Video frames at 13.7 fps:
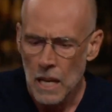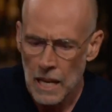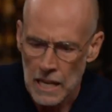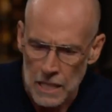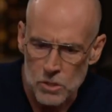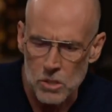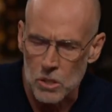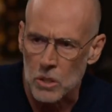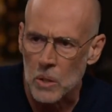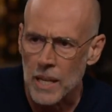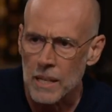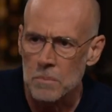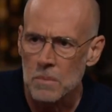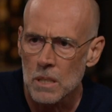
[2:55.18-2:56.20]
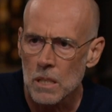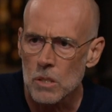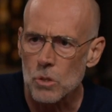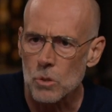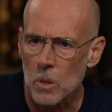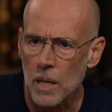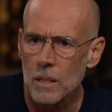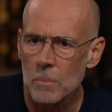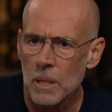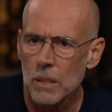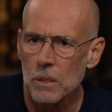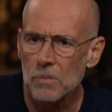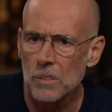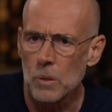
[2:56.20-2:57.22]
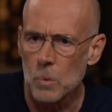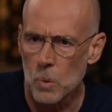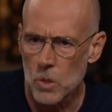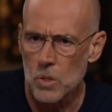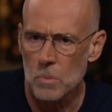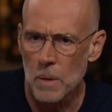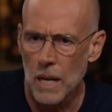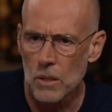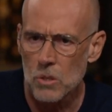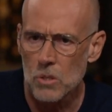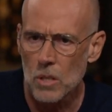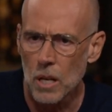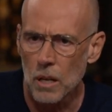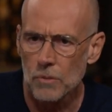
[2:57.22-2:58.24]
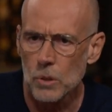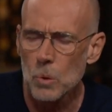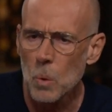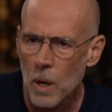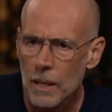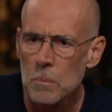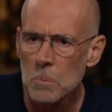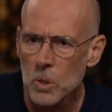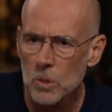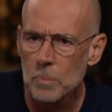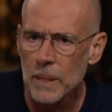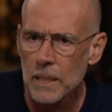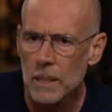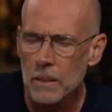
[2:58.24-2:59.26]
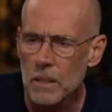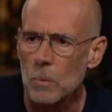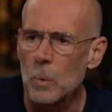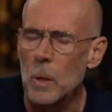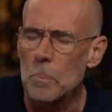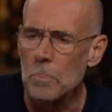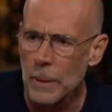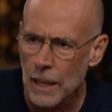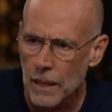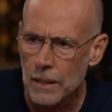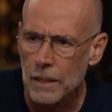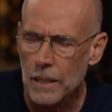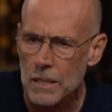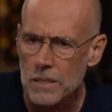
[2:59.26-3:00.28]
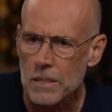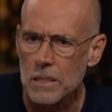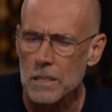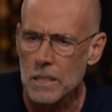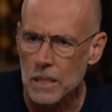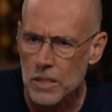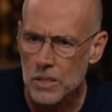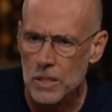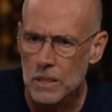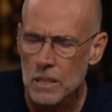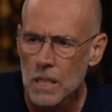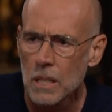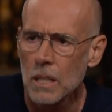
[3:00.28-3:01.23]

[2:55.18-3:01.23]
Instagram is trying to make you feel worse about yourself. You want a movement? Then rebel against addiction,